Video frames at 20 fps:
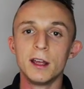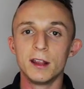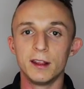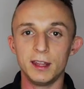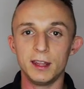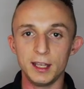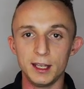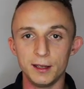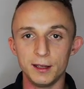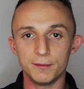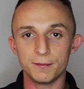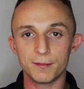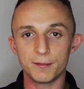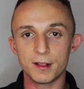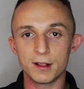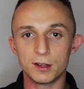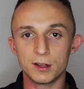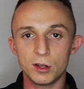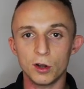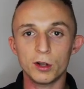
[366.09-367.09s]
The
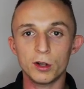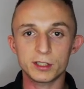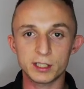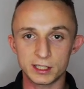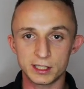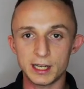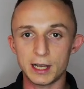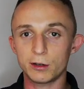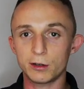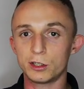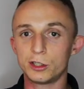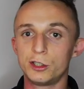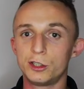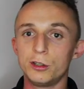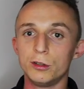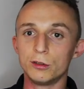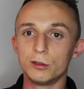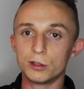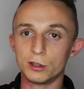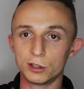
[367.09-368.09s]
dot is now going to
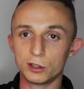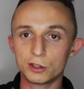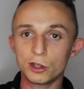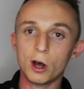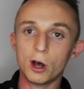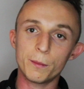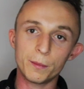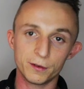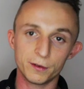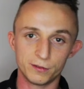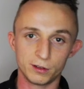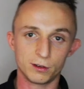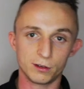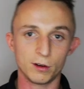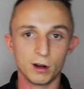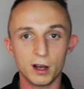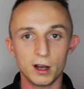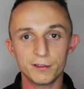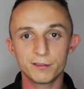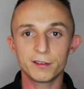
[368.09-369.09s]
shoot to the top of the
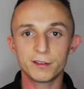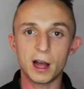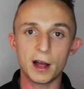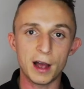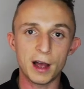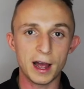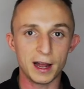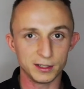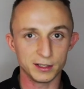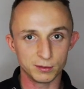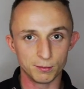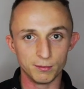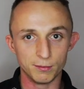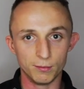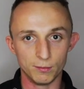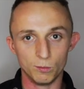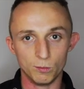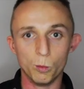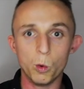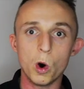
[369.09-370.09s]
graph at
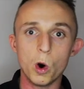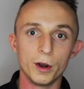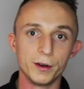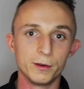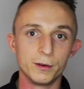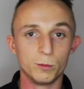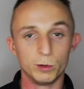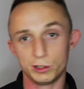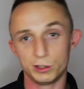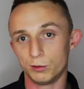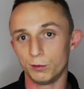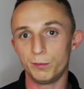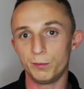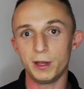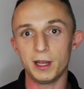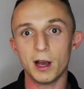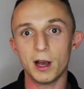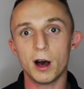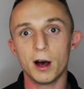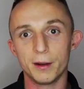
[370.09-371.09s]
1, which will
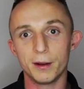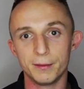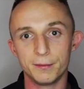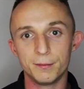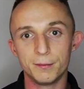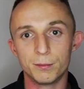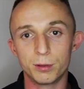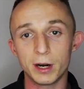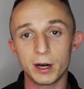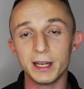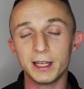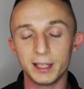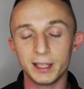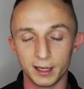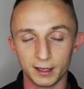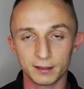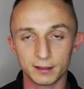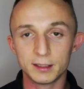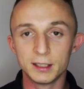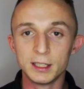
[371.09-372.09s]
be our
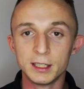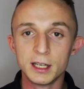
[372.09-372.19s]
braking.